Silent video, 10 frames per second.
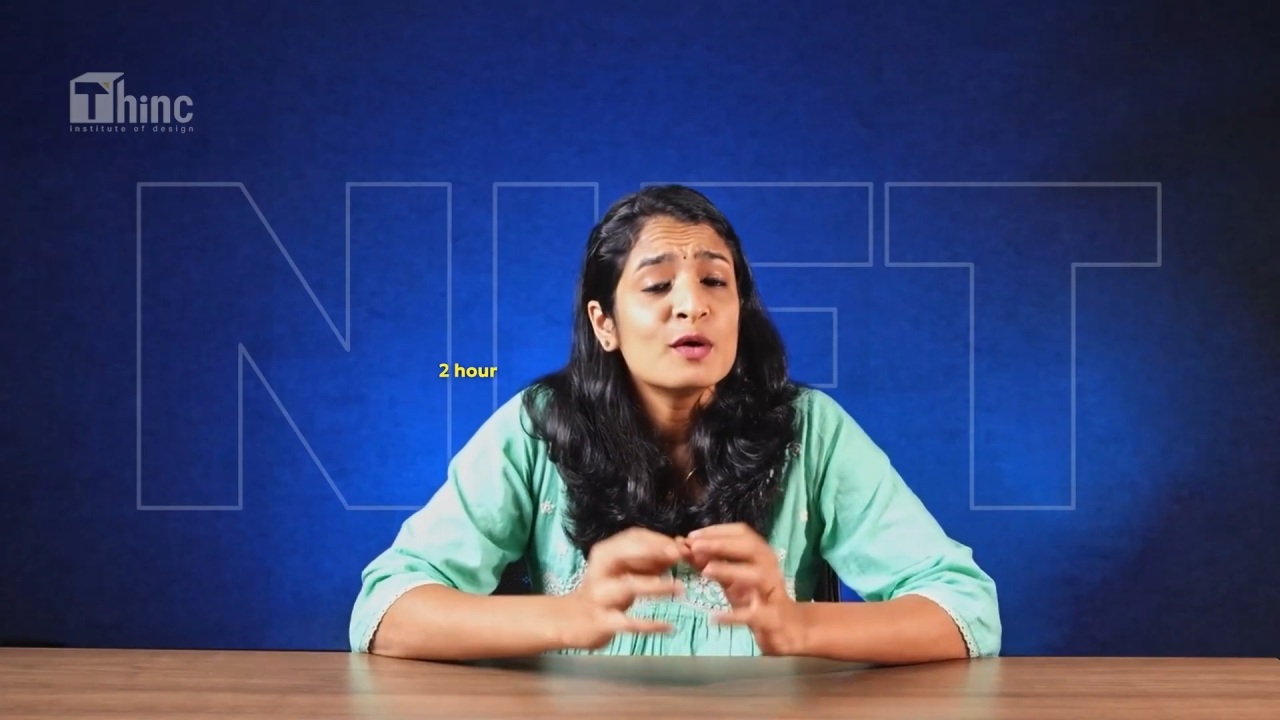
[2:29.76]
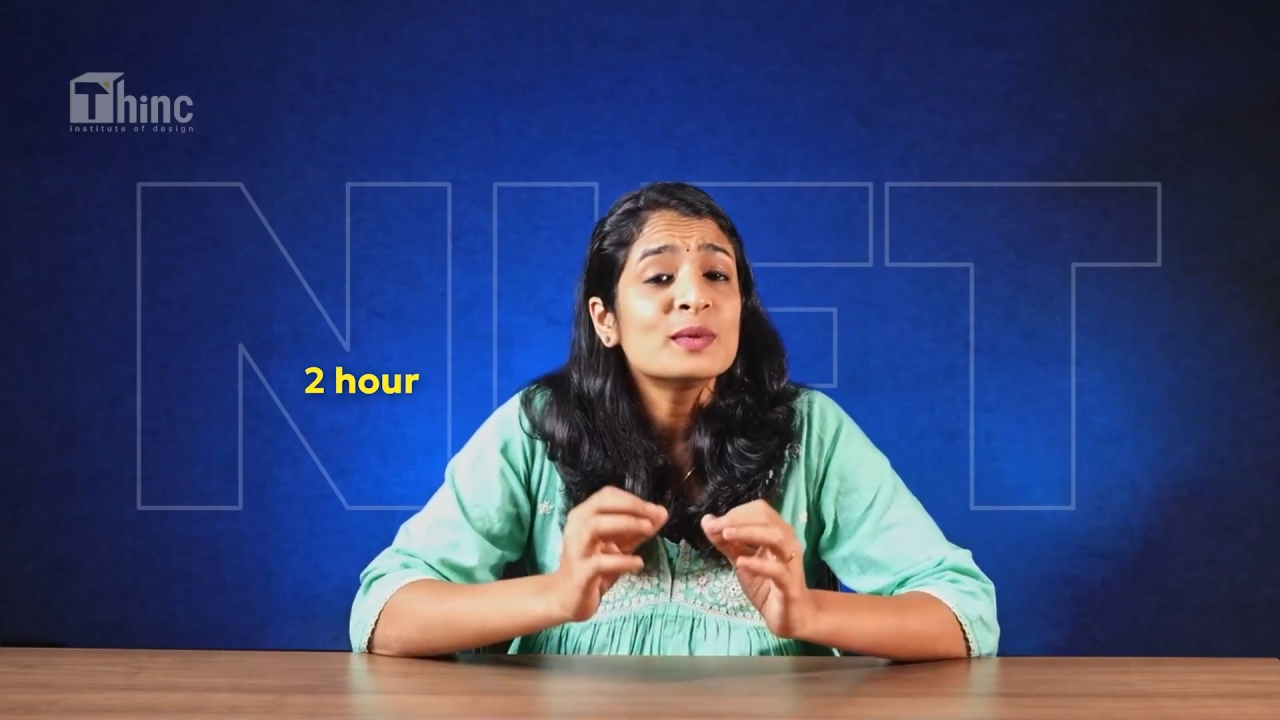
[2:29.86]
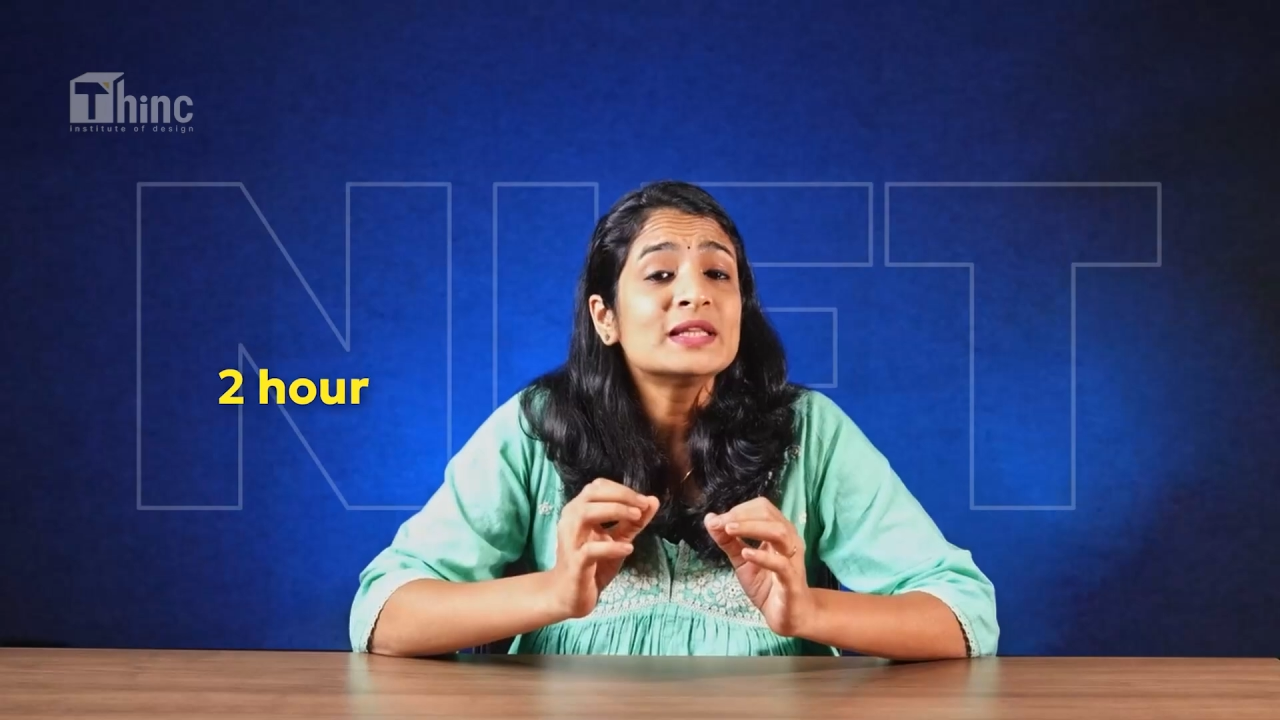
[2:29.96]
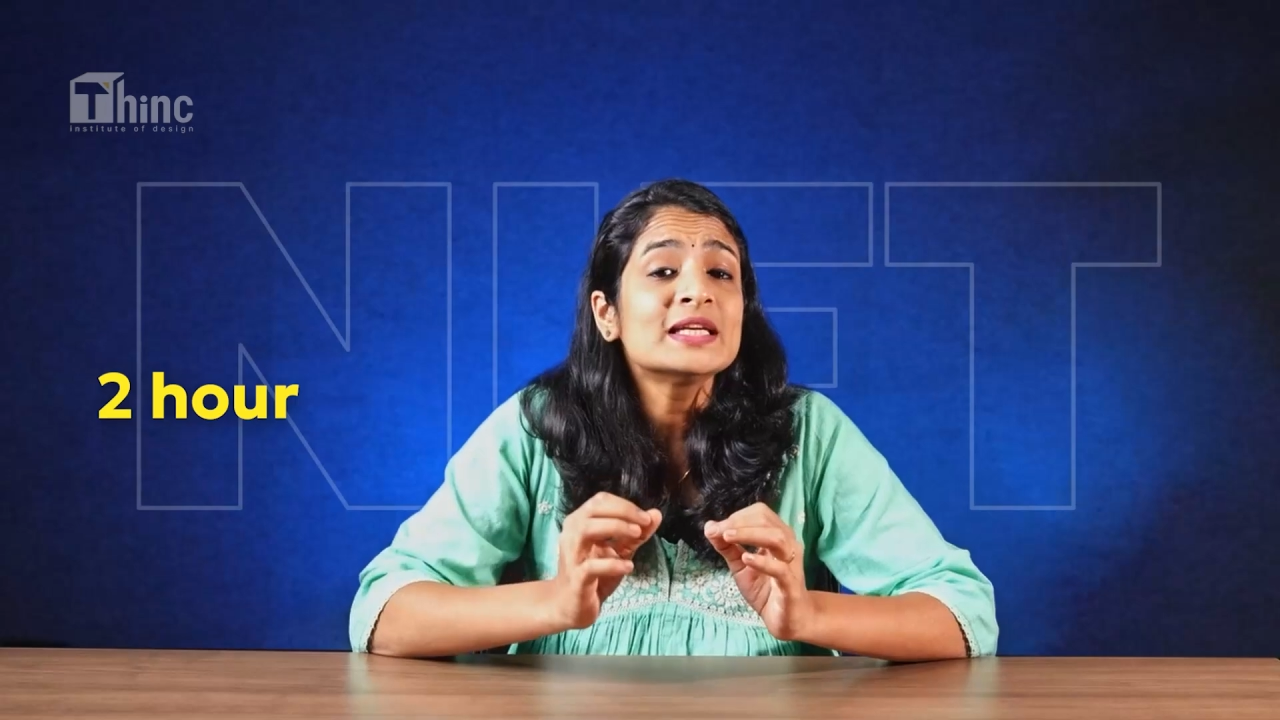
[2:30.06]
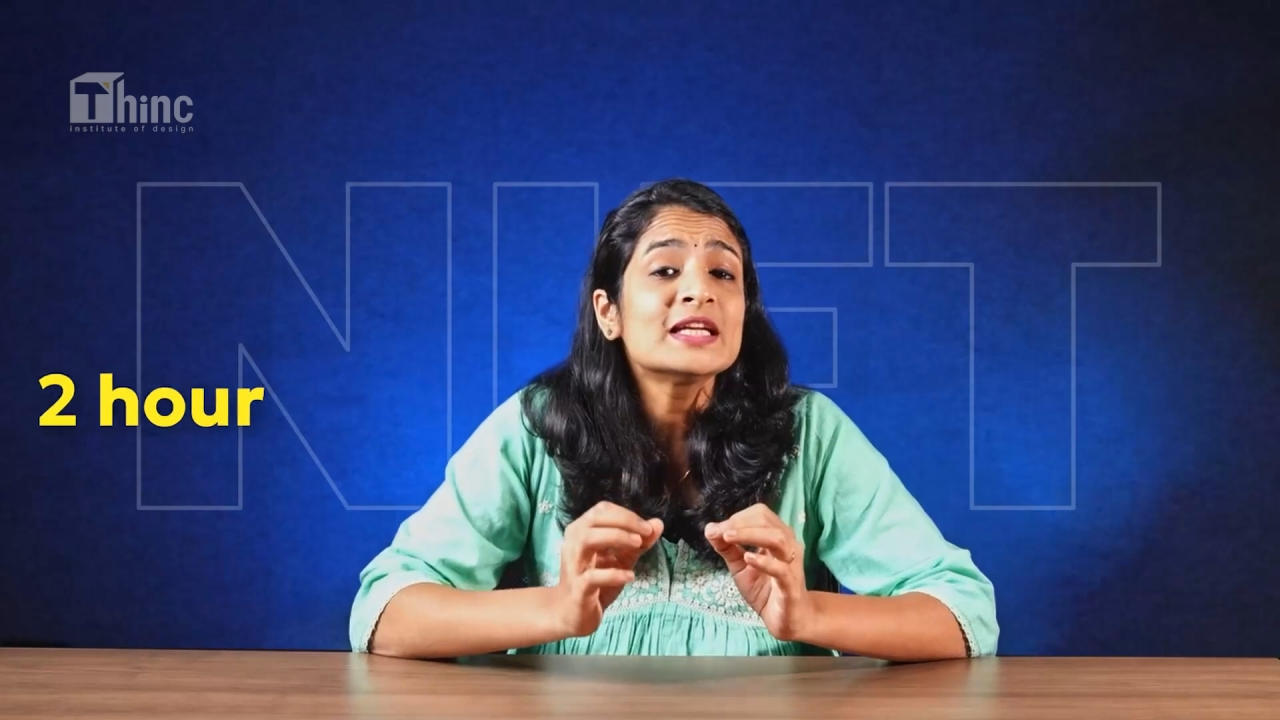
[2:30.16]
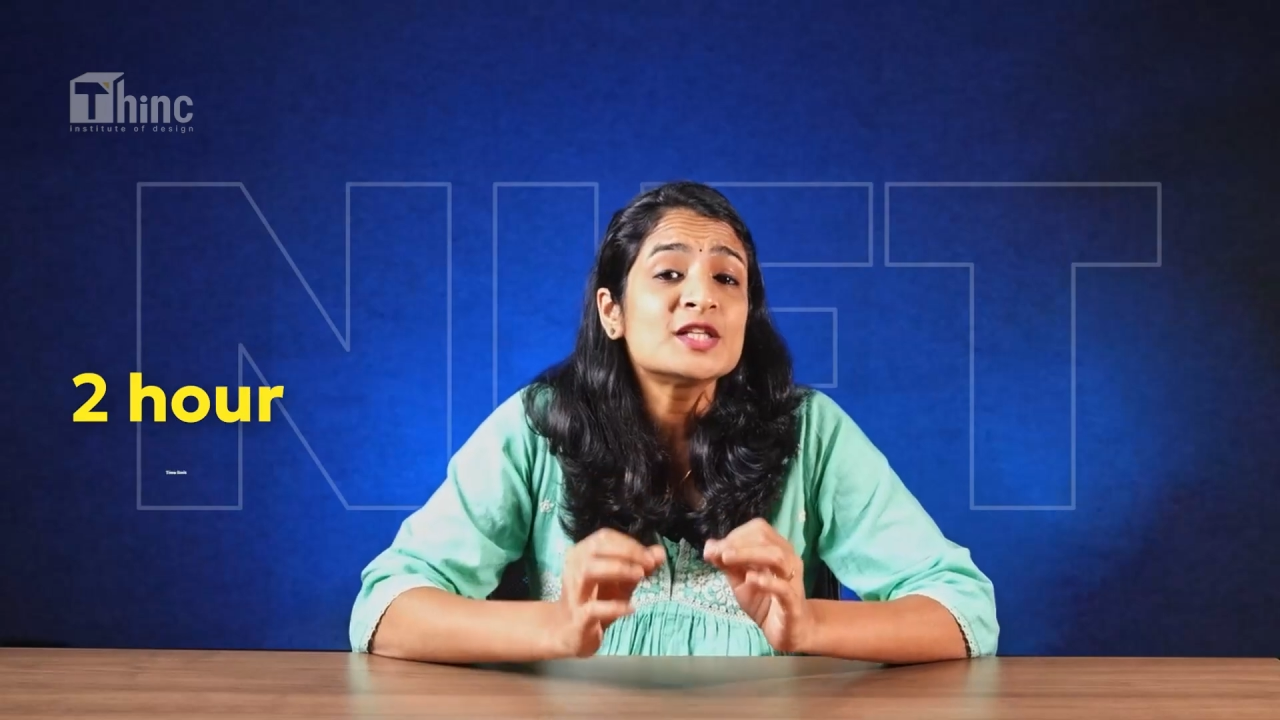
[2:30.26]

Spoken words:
Within a